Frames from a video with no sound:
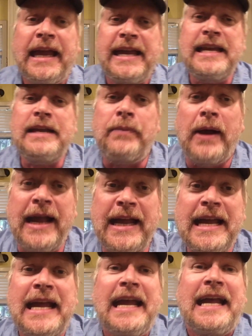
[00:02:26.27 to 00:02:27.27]

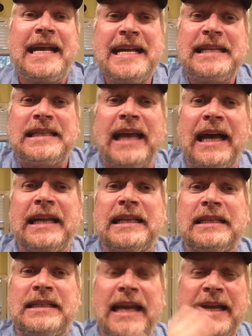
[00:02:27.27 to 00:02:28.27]
Anyway, east side of
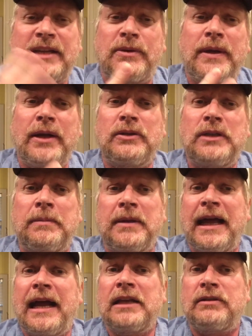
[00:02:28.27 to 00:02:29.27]
the state, Creole
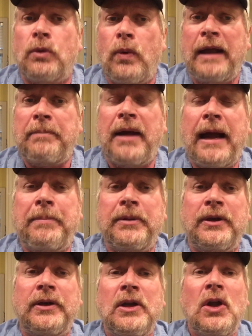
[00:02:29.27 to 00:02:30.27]
jambalaya is quite
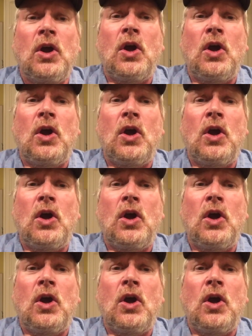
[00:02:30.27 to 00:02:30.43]
popular.